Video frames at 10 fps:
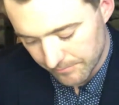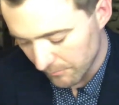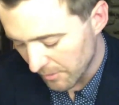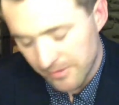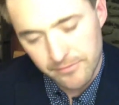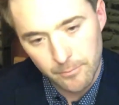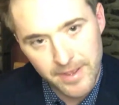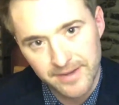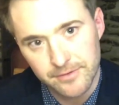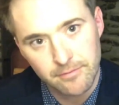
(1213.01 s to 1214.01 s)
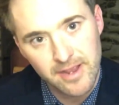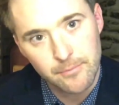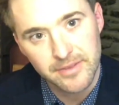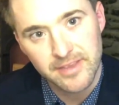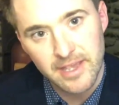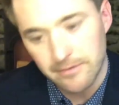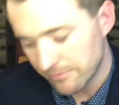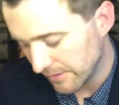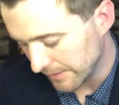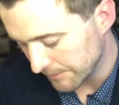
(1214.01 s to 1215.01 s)
wonderful pen to write with
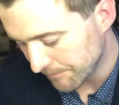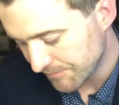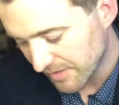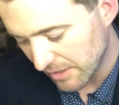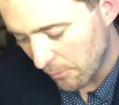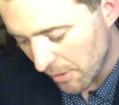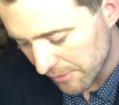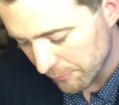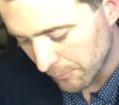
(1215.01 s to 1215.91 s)
carefully, a wonderful